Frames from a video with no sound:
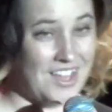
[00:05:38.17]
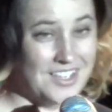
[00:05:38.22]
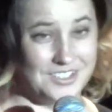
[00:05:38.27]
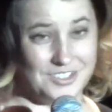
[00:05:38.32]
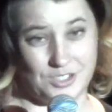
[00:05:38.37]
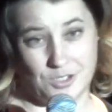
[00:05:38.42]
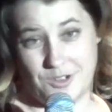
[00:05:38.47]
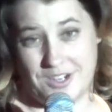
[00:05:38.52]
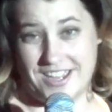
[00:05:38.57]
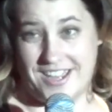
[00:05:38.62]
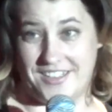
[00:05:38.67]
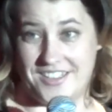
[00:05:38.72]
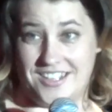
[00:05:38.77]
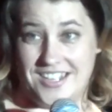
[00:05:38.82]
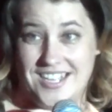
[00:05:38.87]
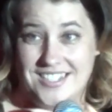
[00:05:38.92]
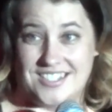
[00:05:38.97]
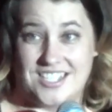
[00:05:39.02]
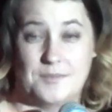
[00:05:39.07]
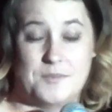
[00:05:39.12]
So yeah, the
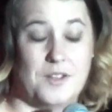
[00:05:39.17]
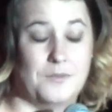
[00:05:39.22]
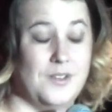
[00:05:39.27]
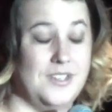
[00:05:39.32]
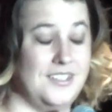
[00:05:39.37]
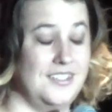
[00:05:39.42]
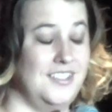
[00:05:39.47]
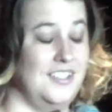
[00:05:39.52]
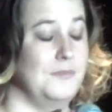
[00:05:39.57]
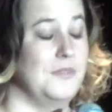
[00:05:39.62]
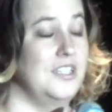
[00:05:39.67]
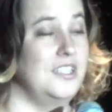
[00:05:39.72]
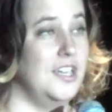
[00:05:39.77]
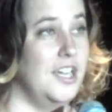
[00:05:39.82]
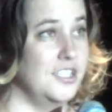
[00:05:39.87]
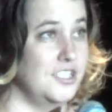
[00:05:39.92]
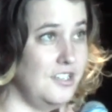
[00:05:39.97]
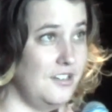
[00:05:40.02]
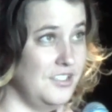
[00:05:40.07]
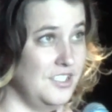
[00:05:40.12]
last time I went to see my
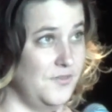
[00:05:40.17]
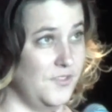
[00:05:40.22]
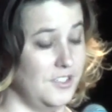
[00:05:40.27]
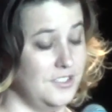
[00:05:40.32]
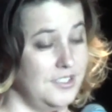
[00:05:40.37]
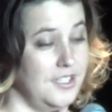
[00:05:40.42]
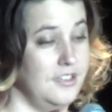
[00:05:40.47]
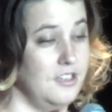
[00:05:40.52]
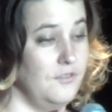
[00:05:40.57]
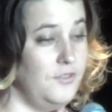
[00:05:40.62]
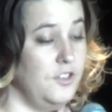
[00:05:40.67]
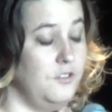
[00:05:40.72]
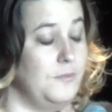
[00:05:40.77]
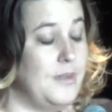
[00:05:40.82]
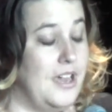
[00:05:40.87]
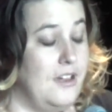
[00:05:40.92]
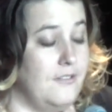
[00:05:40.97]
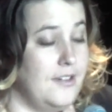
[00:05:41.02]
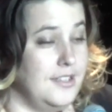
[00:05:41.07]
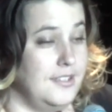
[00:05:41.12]
doctor, I was first interviewed
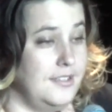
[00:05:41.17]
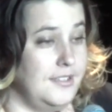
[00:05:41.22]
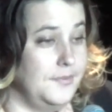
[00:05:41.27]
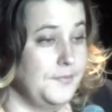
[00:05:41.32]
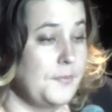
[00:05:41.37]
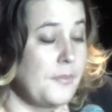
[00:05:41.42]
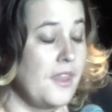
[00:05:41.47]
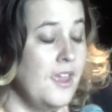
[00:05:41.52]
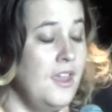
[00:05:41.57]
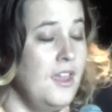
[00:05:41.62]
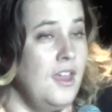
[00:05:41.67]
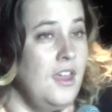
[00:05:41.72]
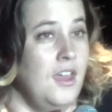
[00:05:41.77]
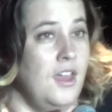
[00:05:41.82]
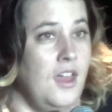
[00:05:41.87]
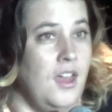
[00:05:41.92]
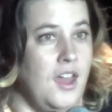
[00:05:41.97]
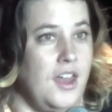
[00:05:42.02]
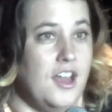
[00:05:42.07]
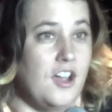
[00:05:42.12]
by a resident.
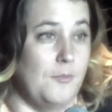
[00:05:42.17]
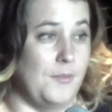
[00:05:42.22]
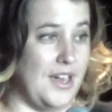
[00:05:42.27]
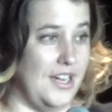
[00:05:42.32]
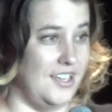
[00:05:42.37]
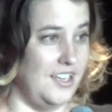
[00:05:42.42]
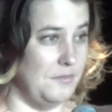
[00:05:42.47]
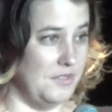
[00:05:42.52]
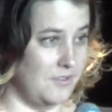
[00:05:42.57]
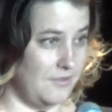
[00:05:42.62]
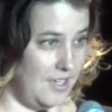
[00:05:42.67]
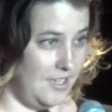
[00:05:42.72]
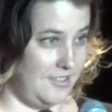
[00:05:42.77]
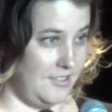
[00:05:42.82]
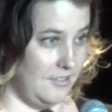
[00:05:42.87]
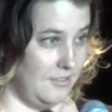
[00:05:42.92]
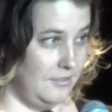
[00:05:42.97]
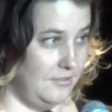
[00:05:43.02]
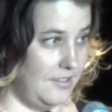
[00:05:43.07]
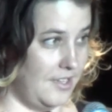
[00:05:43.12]
Now, my name's
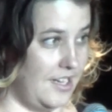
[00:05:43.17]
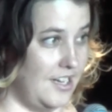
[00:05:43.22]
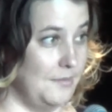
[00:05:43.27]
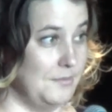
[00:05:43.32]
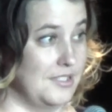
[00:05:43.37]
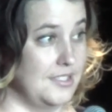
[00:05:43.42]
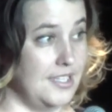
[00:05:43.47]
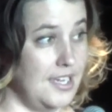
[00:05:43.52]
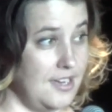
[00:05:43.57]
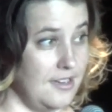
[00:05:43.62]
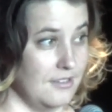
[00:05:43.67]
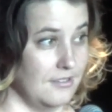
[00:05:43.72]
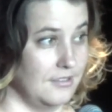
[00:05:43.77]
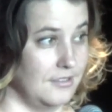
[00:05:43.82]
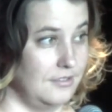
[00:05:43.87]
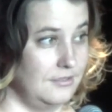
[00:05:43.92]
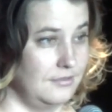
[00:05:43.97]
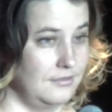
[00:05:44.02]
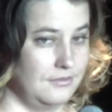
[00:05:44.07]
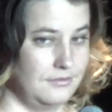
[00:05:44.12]
Rachel, and I'm
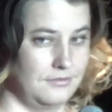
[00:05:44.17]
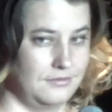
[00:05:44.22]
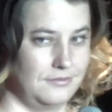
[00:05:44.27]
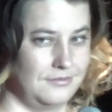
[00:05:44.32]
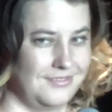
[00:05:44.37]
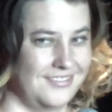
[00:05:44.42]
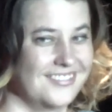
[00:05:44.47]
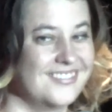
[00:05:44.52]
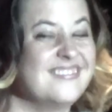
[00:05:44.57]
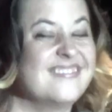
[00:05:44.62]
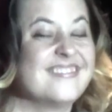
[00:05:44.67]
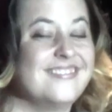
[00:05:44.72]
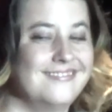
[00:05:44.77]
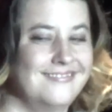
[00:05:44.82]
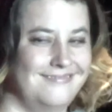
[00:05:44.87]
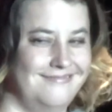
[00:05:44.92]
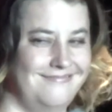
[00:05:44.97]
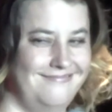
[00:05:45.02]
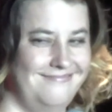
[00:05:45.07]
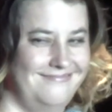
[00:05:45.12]
single.
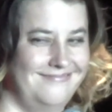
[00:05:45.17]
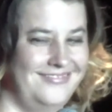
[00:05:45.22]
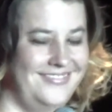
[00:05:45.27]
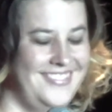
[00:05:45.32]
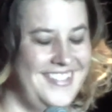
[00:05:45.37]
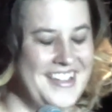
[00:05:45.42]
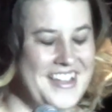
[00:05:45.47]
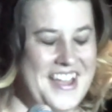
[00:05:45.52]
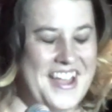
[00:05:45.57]
So,